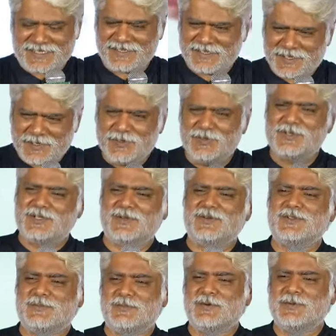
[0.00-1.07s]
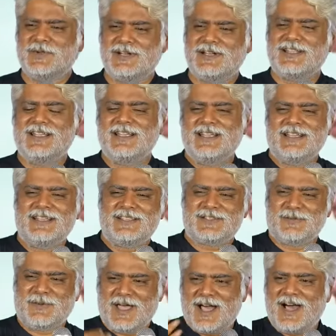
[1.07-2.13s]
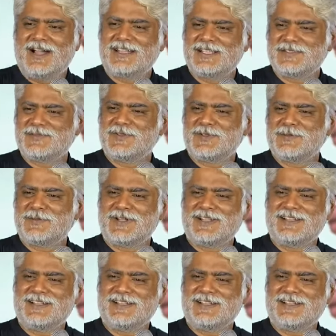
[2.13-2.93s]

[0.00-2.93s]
it's a huge moment so my heart is with you